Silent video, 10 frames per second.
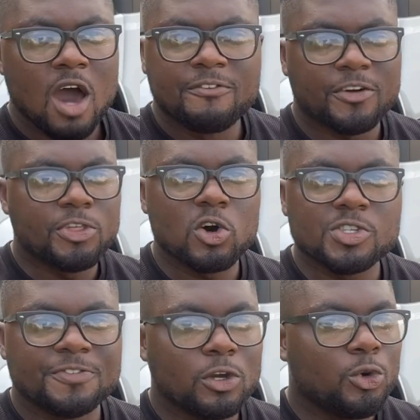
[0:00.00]
For those
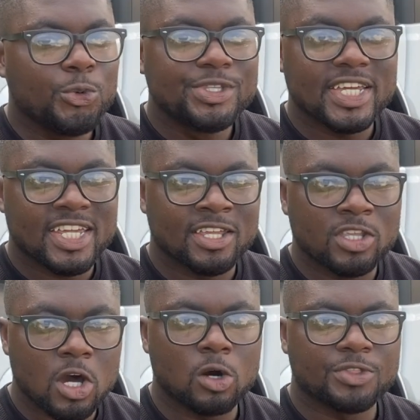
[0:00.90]
of you who didn't
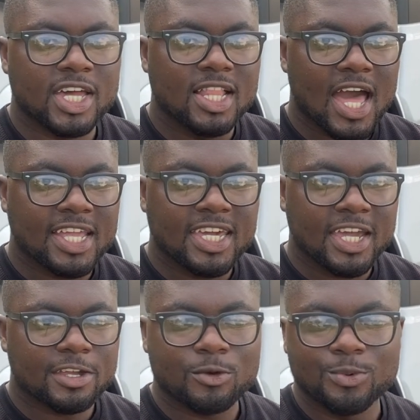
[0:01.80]
know, the
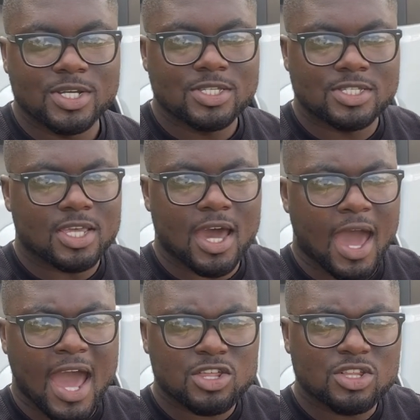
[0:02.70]
Gladiator was
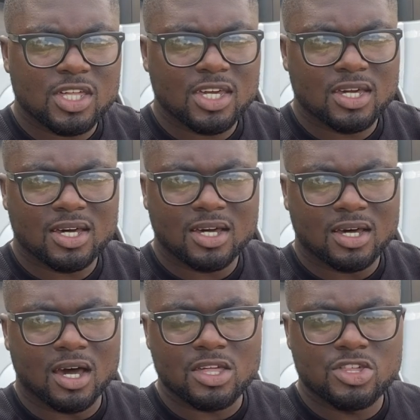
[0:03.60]
actually a,
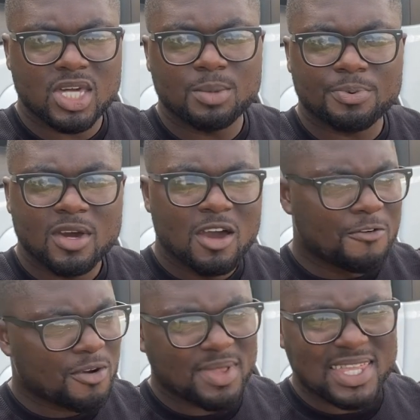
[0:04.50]
uh, a Jeep
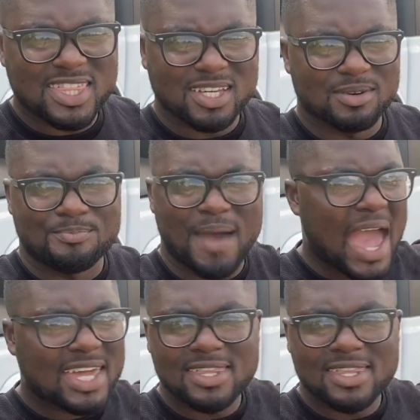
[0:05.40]
from like the back